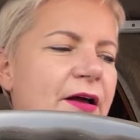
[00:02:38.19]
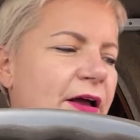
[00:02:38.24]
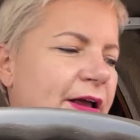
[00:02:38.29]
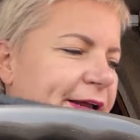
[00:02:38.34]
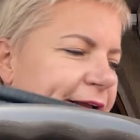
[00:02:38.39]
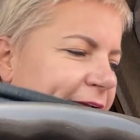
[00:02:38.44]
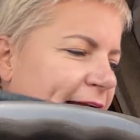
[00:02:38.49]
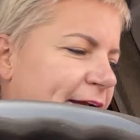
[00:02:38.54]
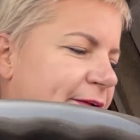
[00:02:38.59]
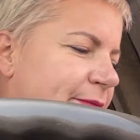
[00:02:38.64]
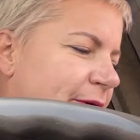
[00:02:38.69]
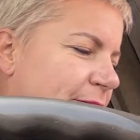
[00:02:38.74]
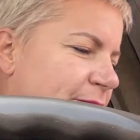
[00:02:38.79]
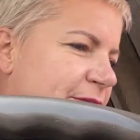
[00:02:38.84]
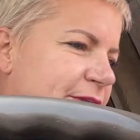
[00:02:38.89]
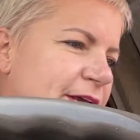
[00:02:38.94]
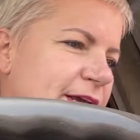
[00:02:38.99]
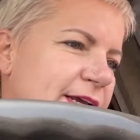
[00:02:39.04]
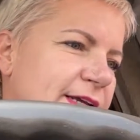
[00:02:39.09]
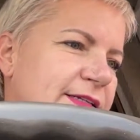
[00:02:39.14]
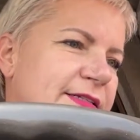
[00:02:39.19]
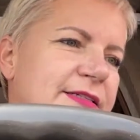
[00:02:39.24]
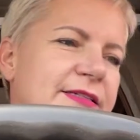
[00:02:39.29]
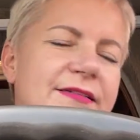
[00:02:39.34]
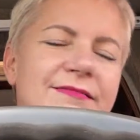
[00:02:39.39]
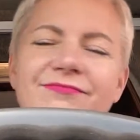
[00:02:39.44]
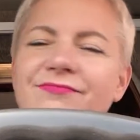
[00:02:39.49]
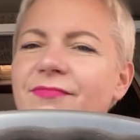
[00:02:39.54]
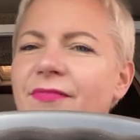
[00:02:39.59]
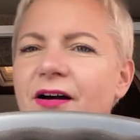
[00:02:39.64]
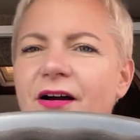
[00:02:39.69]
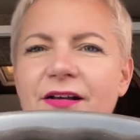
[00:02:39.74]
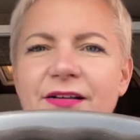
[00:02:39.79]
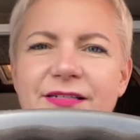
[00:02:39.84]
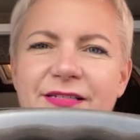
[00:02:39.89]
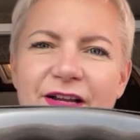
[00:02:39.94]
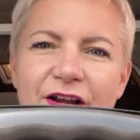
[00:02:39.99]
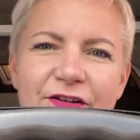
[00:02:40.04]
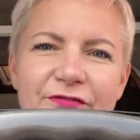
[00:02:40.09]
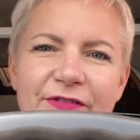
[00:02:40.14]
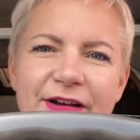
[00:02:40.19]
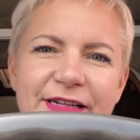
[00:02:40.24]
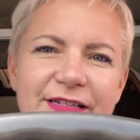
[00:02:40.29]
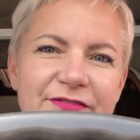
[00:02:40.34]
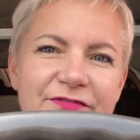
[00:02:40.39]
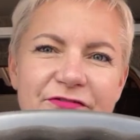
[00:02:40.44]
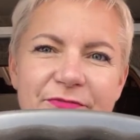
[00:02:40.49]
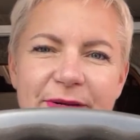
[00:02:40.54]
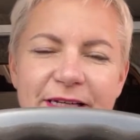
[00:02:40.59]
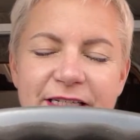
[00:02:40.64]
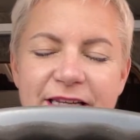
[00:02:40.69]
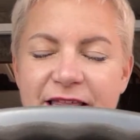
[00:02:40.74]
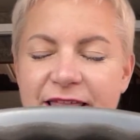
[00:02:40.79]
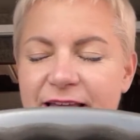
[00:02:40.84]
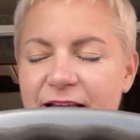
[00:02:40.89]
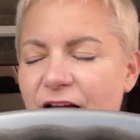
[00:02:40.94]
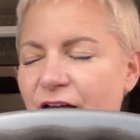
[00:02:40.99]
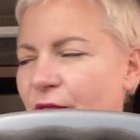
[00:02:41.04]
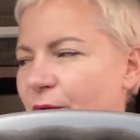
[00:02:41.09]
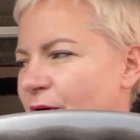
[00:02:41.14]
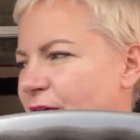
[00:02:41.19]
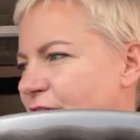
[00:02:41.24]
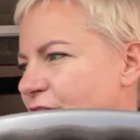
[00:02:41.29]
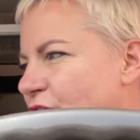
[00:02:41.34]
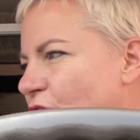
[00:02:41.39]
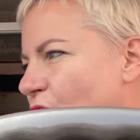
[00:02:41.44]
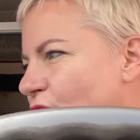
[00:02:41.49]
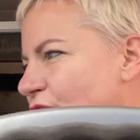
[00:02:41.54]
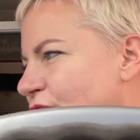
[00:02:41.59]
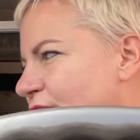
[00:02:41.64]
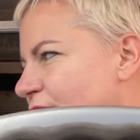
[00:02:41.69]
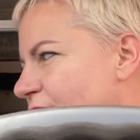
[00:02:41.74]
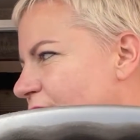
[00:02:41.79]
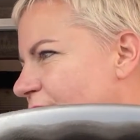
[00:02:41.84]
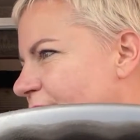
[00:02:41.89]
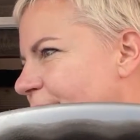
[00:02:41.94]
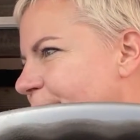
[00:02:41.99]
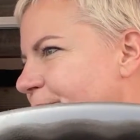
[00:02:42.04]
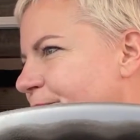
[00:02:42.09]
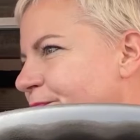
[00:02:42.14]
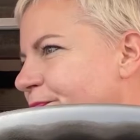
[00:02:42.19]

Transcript: It came up with this. There's no reason for me to think otherwise. Got it.